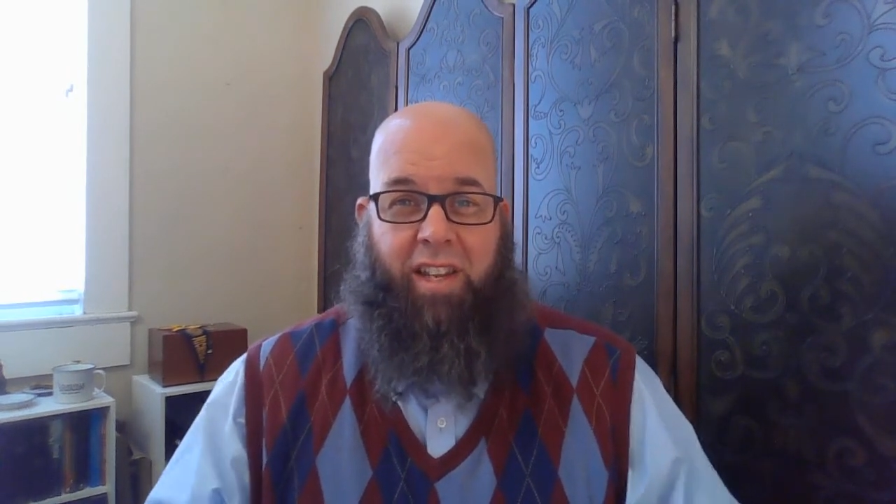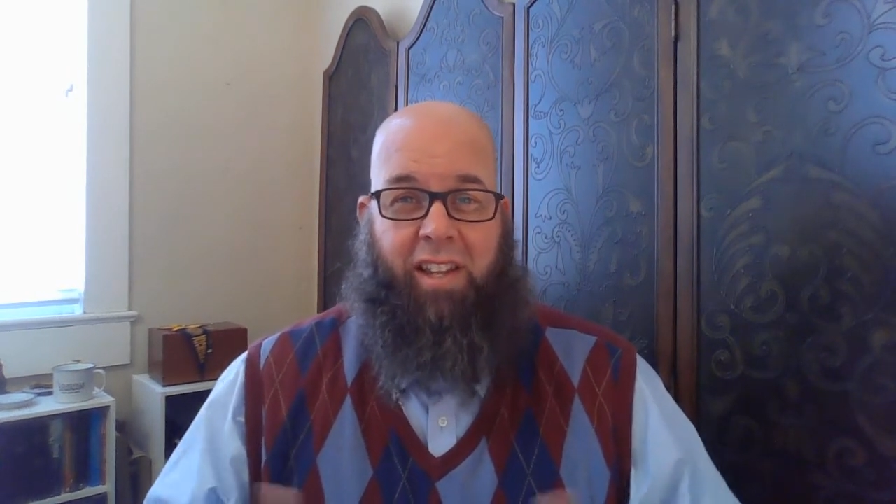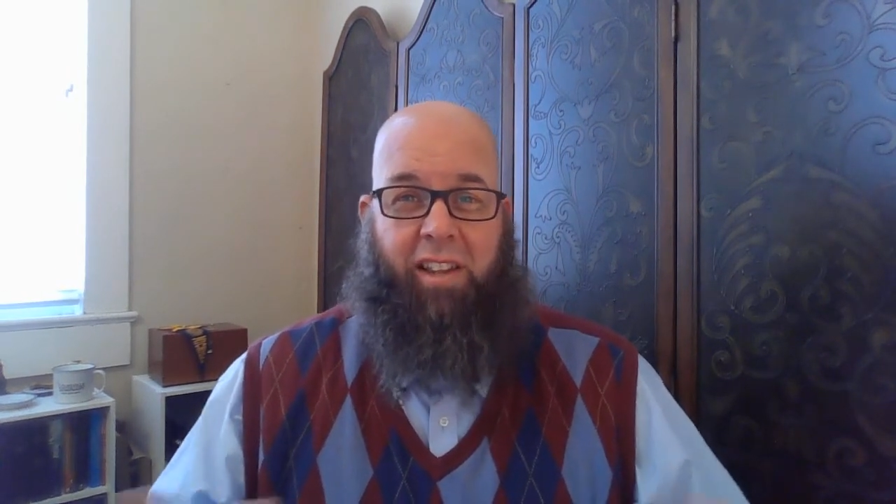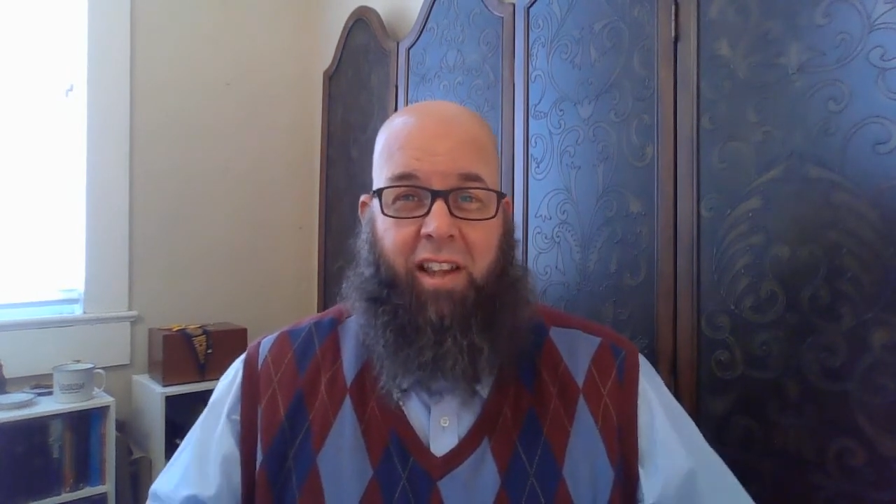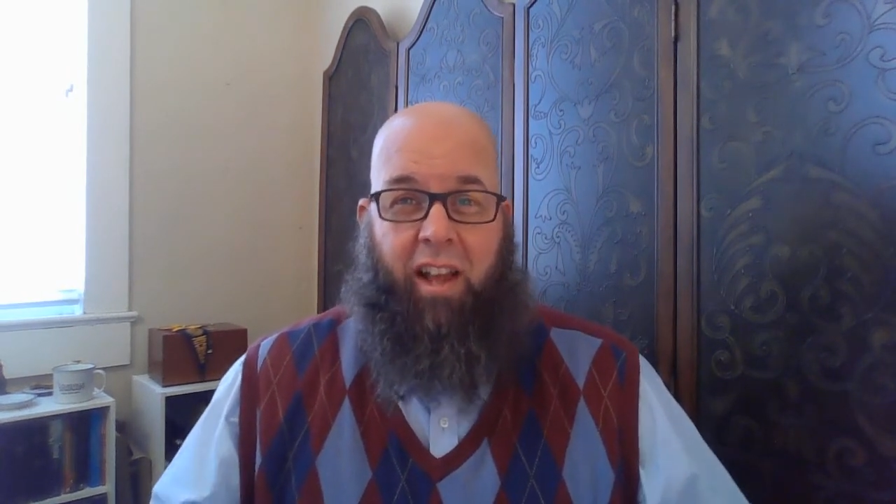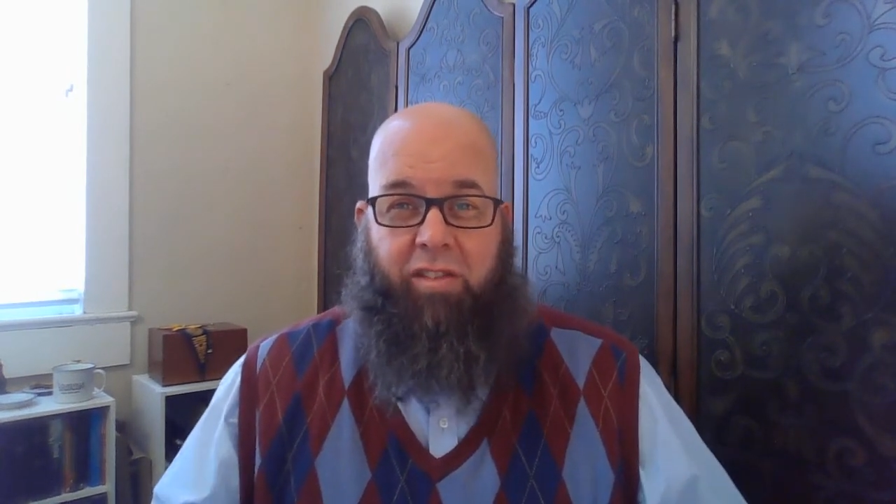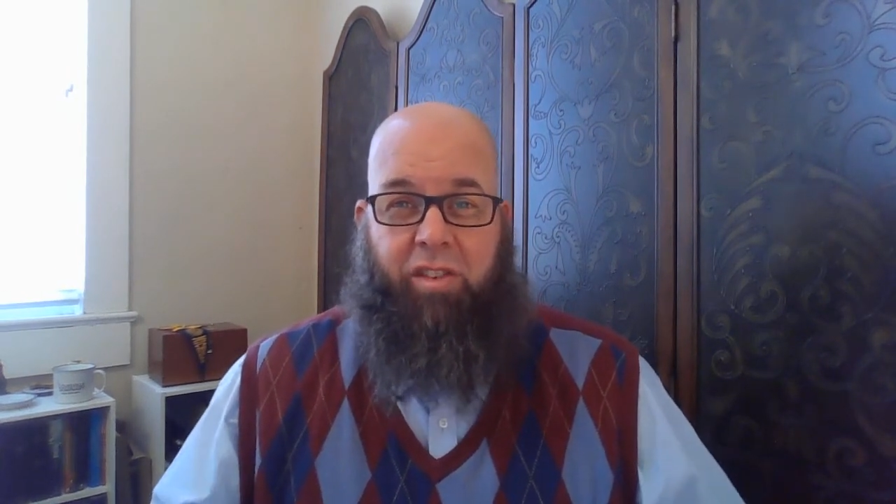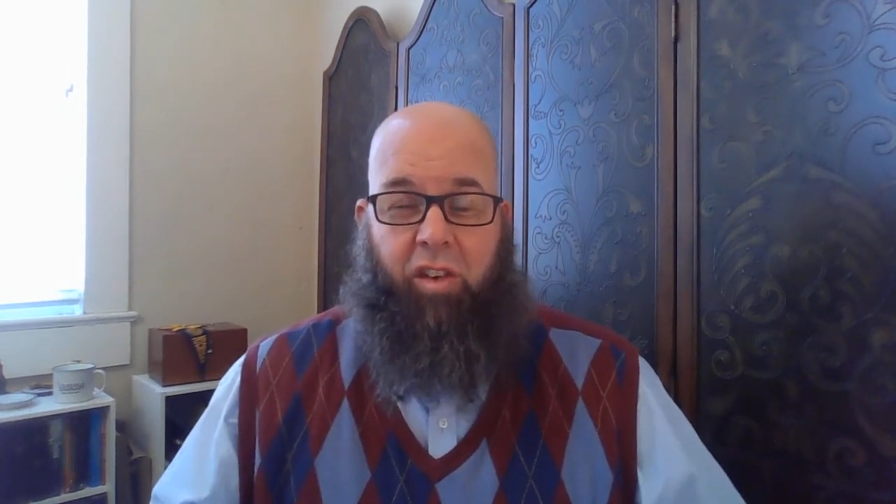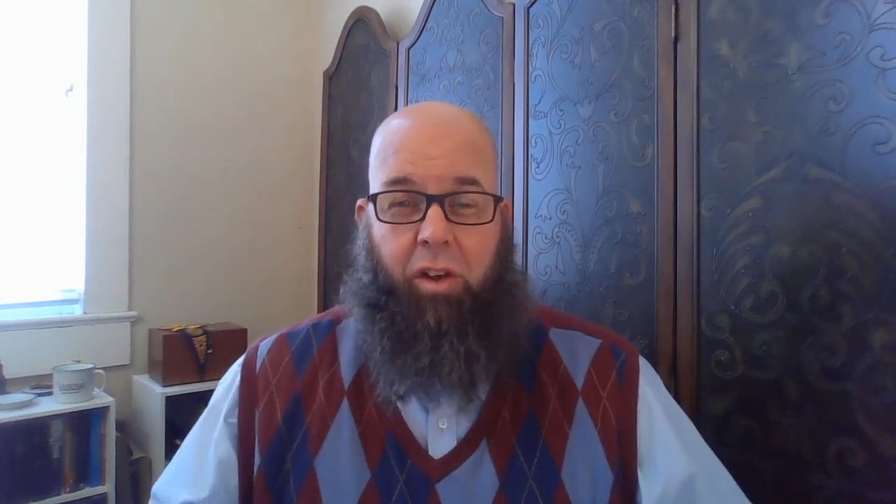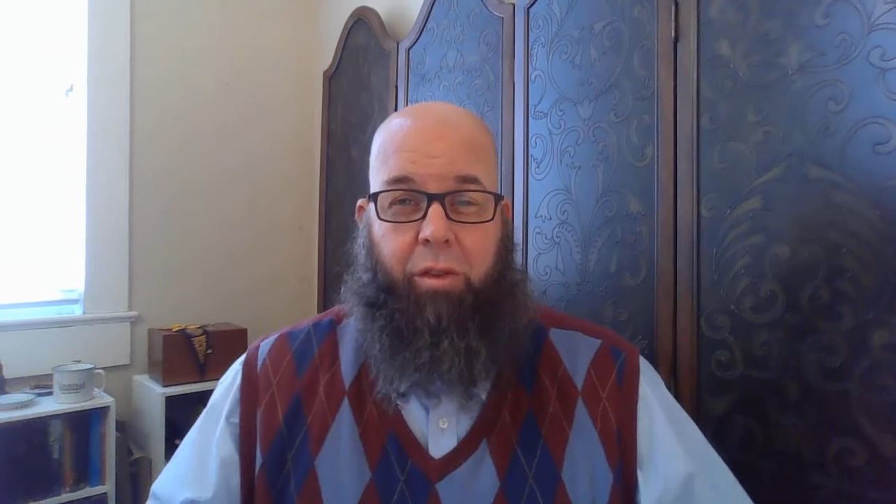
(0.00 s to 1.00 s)
and in the
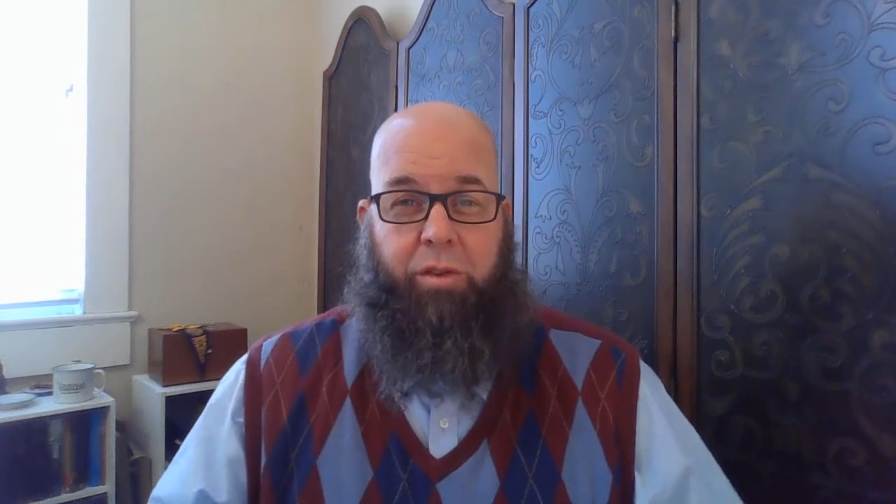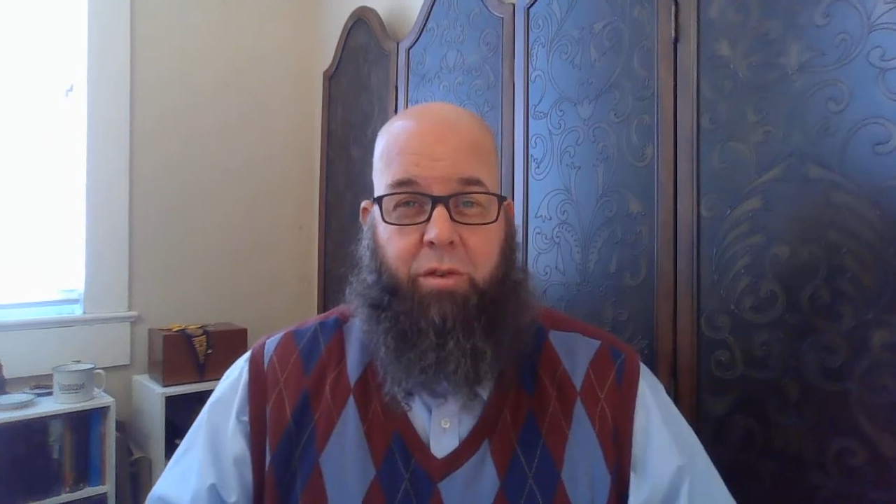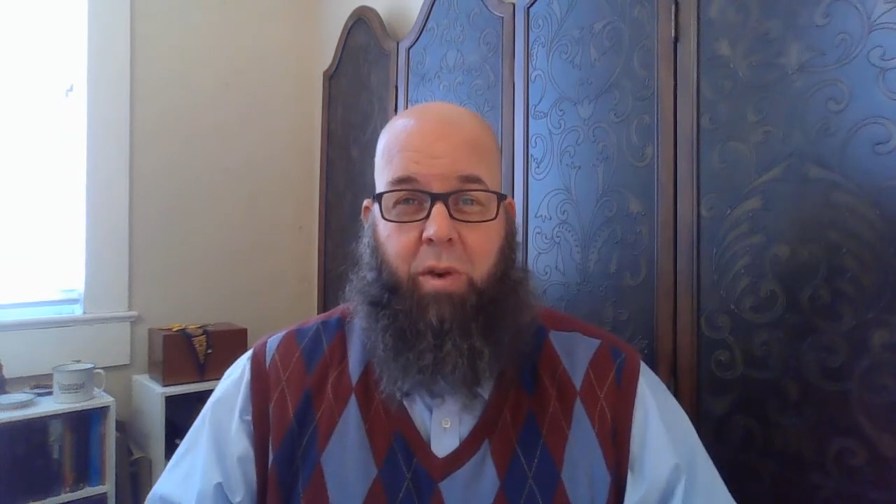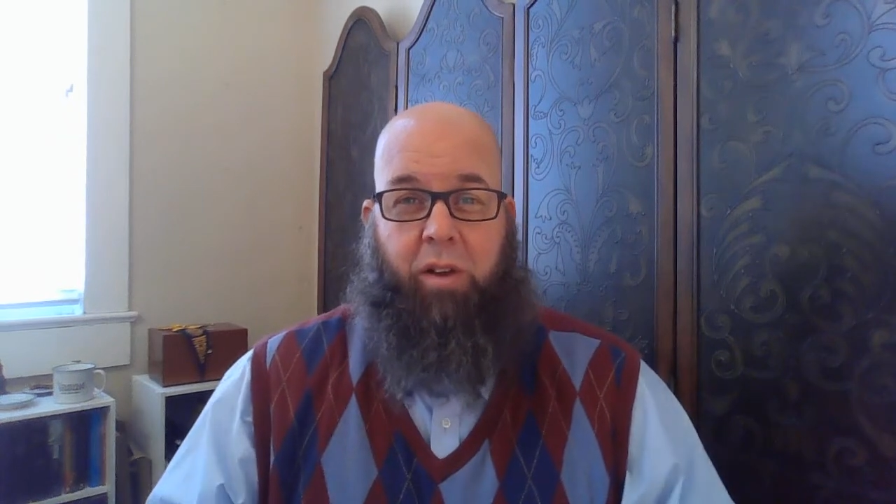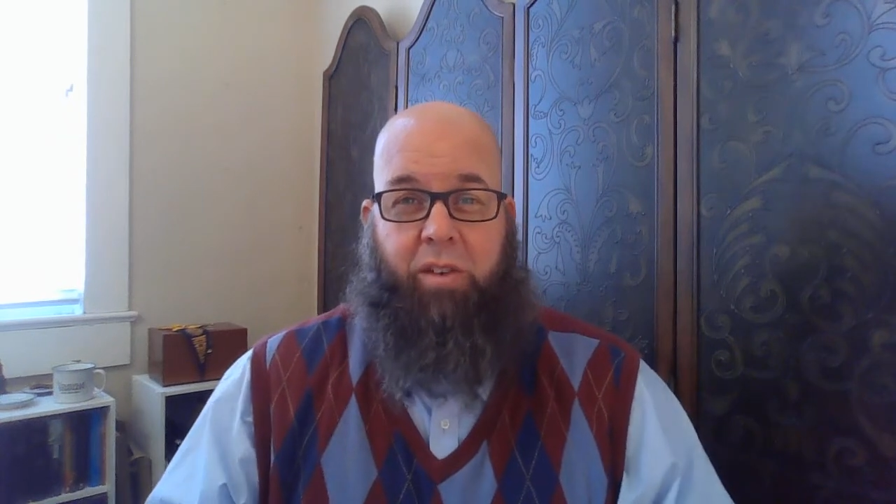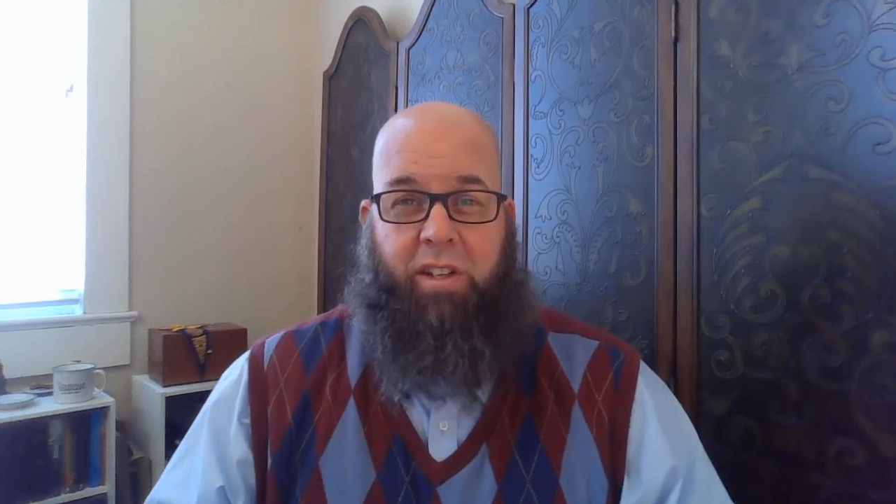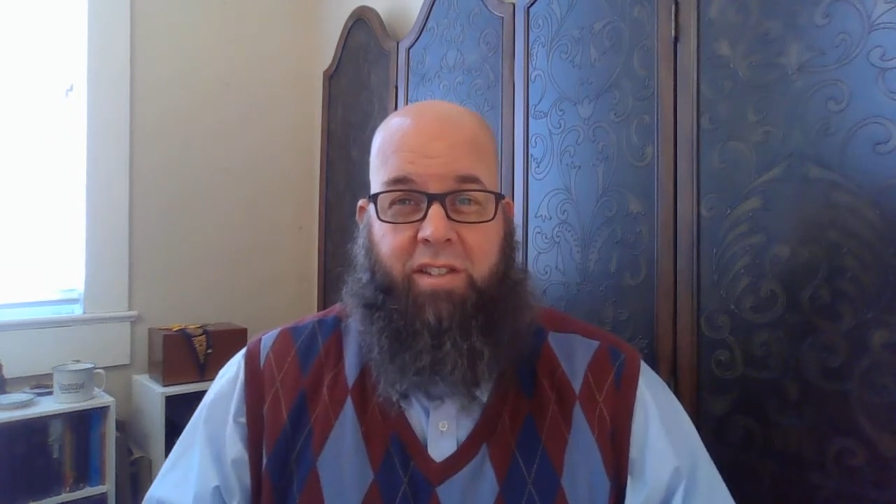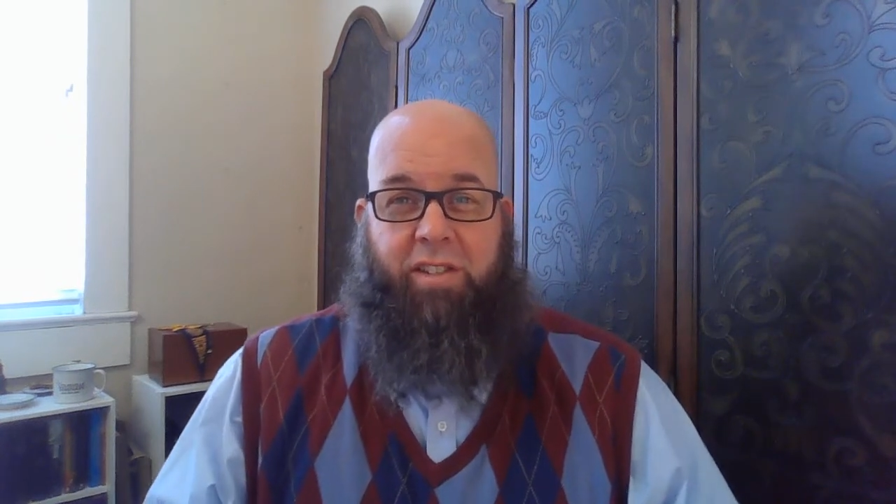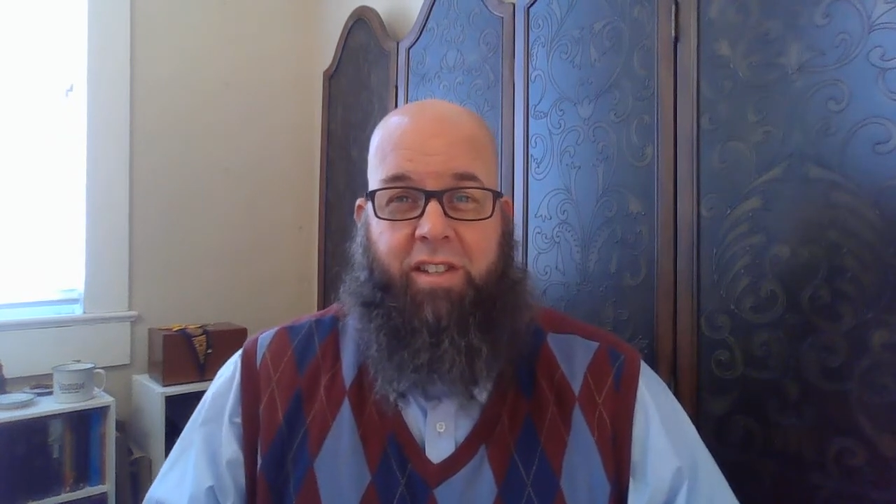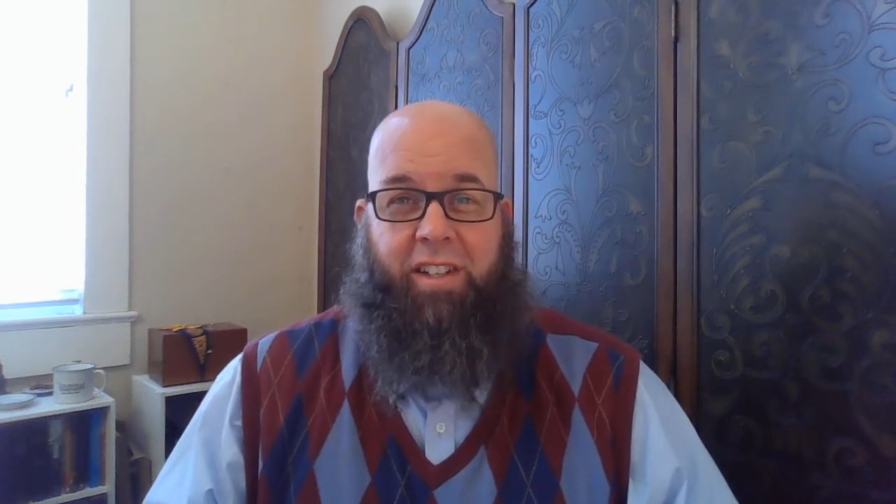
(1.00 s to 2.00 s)
lives of all those around
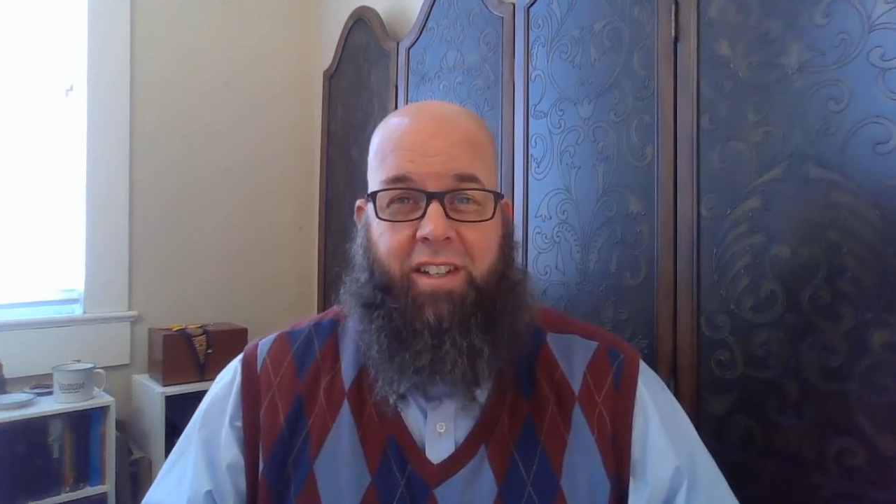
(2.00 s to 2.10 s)
us